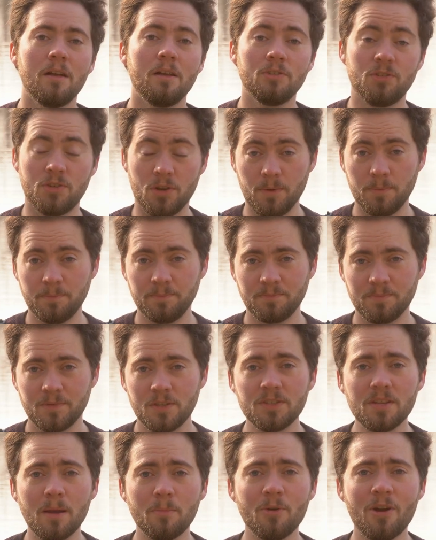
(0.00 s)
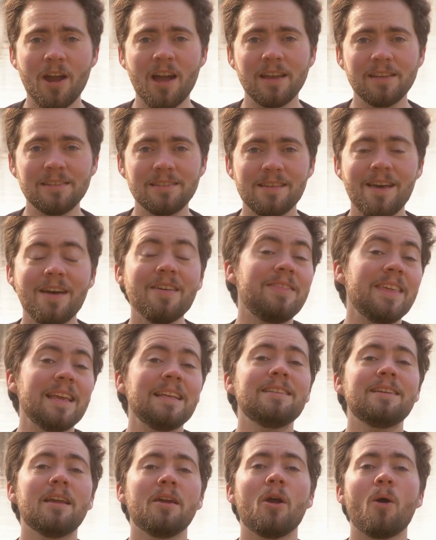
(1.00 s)
So, to summarize,
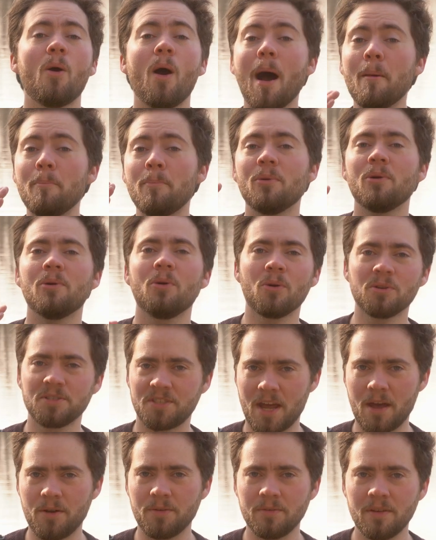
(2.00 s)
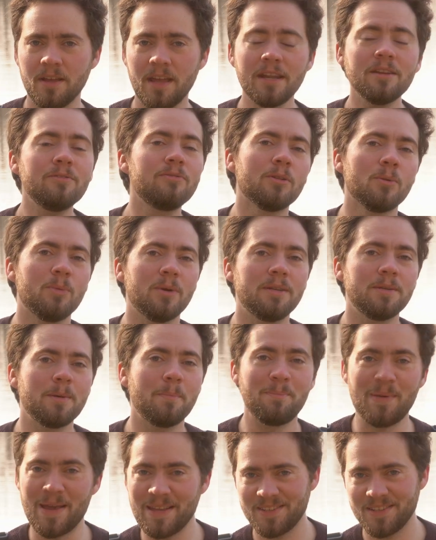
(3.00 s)
things can go up or down in a fluid
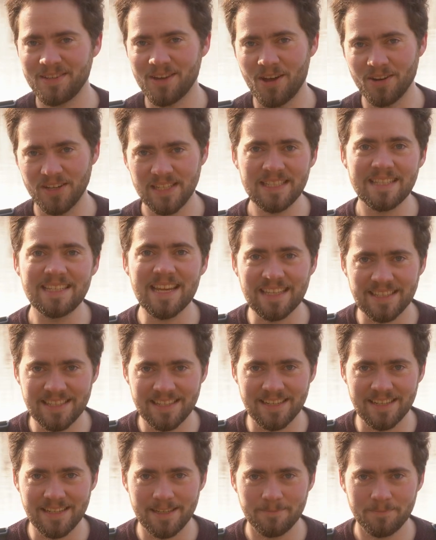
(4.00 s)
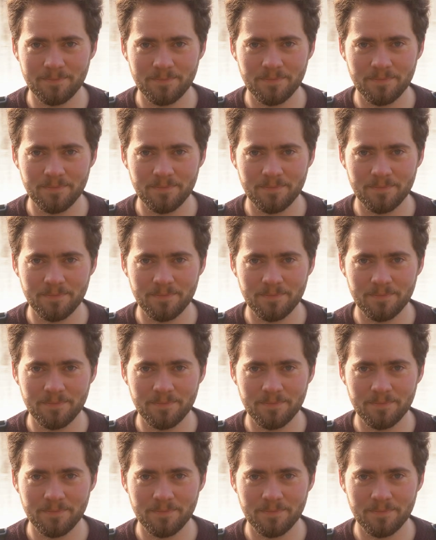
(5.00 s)
based on its density.